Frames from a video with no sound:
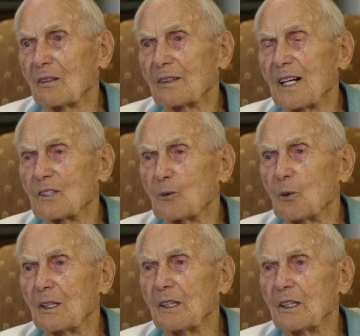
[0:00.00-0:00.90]
That's
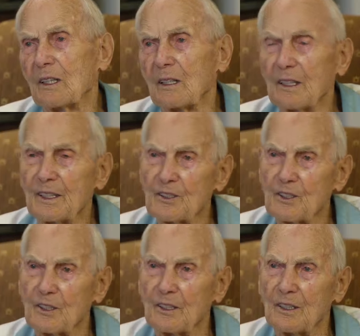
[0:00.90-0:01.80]
one little
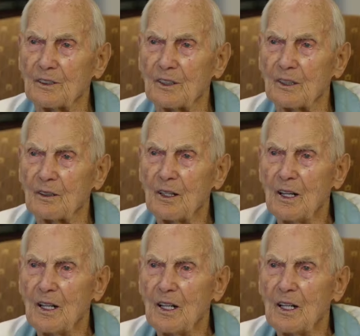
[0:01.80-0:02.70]
incident that
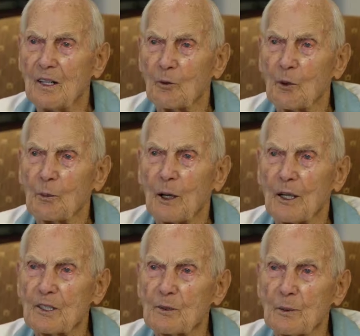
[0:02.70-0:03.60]

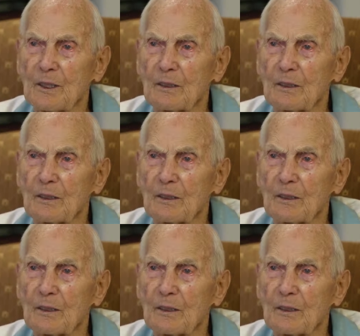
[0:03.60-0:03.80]
reminds me.